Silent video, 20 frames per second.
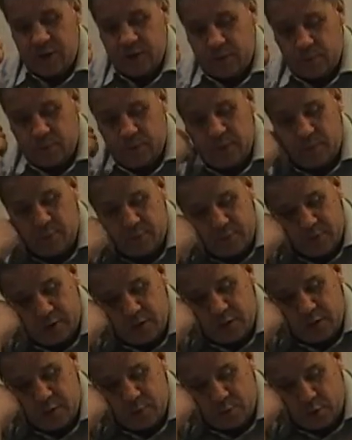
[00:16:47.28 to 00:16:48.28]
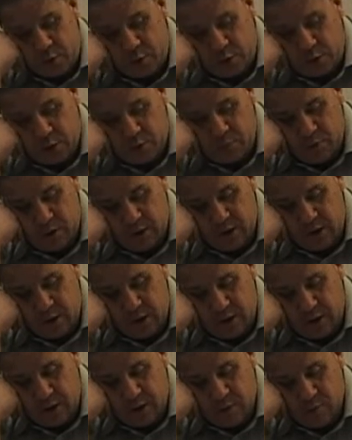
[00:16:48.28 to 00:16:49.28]
the people that are supposed to
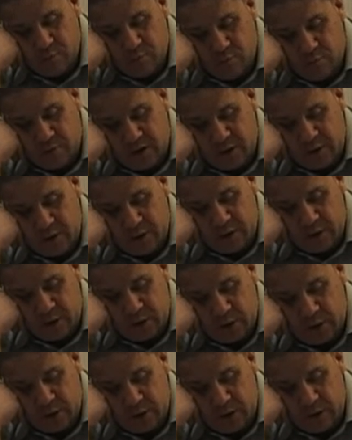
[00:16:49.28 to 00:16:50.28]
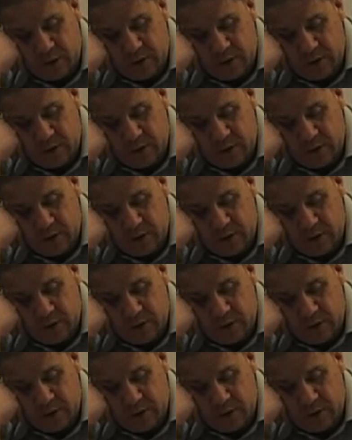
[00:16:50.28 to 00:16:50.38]
be masters